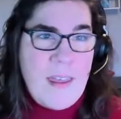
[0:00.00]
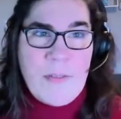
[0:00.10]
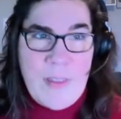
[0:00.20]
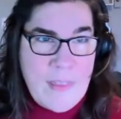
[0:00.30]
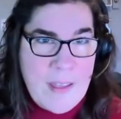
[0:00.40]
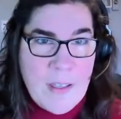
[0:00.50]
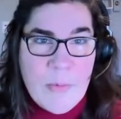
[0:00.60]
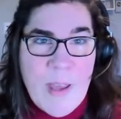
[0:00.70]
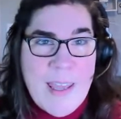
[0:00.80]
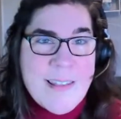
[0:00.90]
everything,
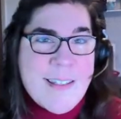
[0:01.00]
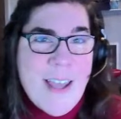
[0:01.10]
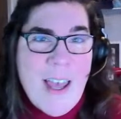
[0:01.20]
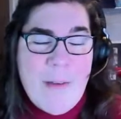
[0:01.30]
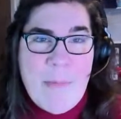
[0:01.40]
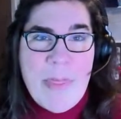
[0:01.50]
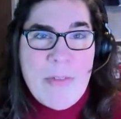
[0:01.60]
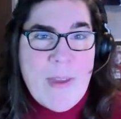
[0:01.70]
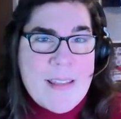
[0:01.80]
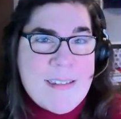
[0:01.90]
right?
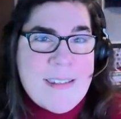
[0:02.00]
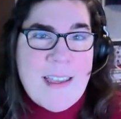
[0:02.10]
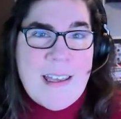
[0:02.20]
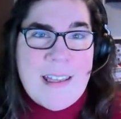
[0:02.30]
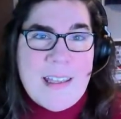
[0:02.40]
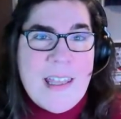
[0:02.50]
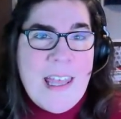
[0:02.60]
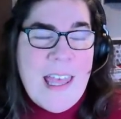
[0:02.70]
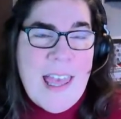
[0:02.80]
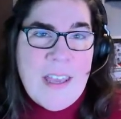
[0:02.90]
Threats,
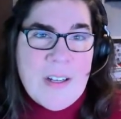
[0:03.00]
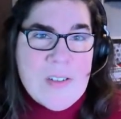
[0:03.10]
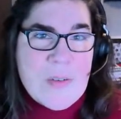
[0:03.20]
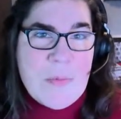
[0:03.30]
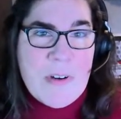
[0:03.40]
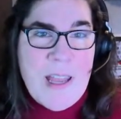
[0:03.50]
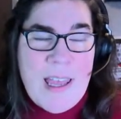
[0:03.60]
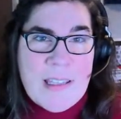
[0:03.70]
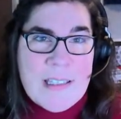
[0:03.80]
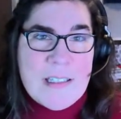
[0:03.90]
hackers are more
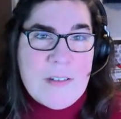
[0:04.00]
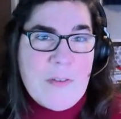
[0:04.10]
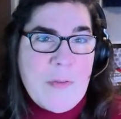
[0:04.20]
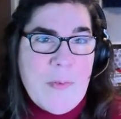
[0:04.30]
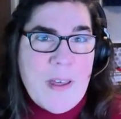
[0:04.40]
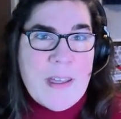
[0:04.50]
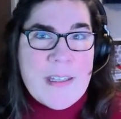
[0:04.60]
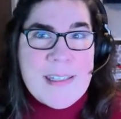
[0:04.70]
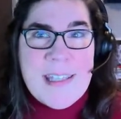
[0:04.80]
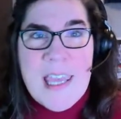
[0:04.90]
active,
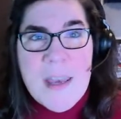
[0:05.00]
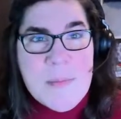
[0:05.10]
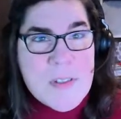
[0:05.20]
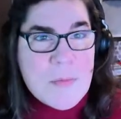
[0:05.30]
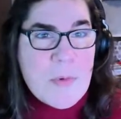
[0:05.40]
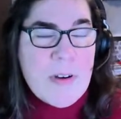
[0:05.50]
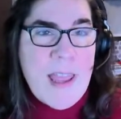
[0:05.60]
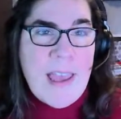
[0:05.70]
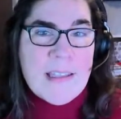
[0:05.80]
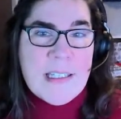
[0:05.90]
scams are more
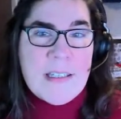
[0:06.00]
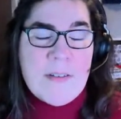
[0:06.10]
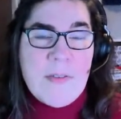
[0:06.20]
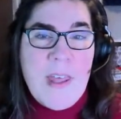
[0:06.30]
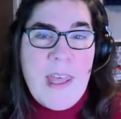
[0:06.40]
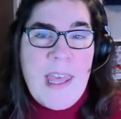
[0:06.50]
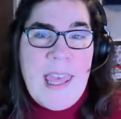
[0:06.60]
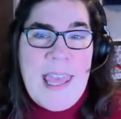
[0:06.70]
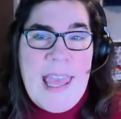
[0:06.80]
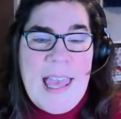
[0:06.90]
active,
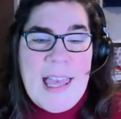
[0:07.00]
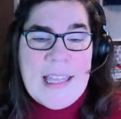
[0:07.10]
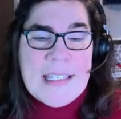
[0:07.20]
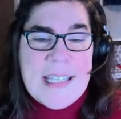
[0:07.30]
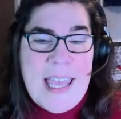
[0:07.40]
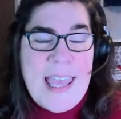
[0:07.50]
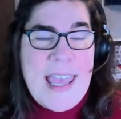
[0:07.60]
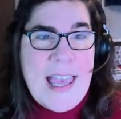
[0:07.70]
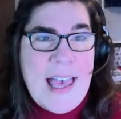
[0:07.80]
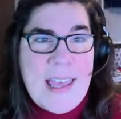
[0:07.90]
And
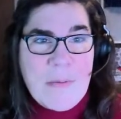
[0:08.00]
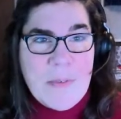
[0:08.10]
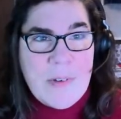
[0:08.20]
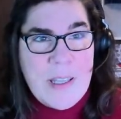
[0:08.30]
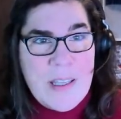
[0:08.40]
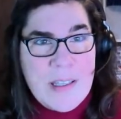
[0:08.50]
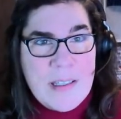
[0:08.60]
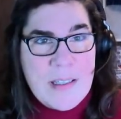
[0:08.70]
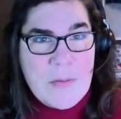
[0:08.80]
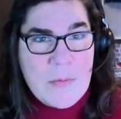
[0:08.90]
AI
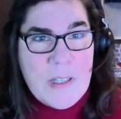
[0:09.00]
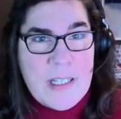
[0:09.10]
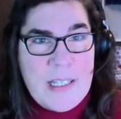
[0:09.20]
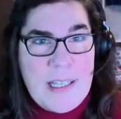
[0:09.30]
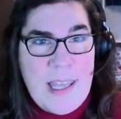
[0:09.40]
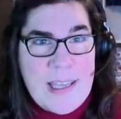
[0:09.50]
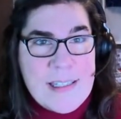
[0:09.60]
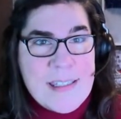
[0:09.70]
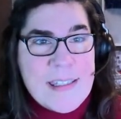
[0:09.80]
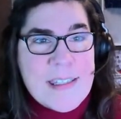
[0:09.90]
can really
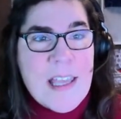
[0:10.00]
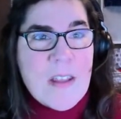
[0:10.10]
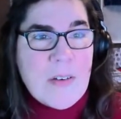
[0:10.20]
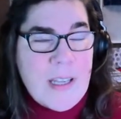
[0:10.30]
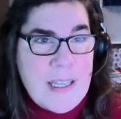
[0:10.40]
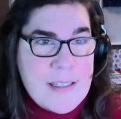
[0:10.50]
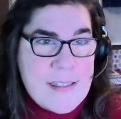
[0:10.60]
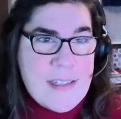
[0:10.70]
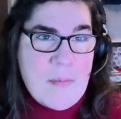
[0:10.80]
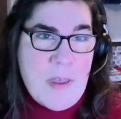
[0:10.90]
accelerate
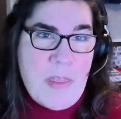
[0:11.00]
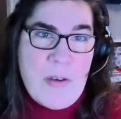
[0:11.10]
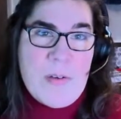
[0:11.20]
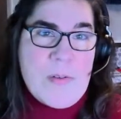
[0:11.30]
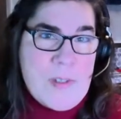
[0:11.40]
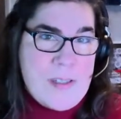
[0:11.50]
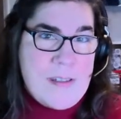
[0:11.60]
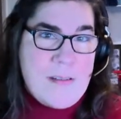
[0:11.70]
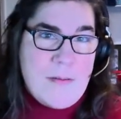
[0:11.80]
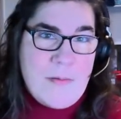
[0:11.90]
some of those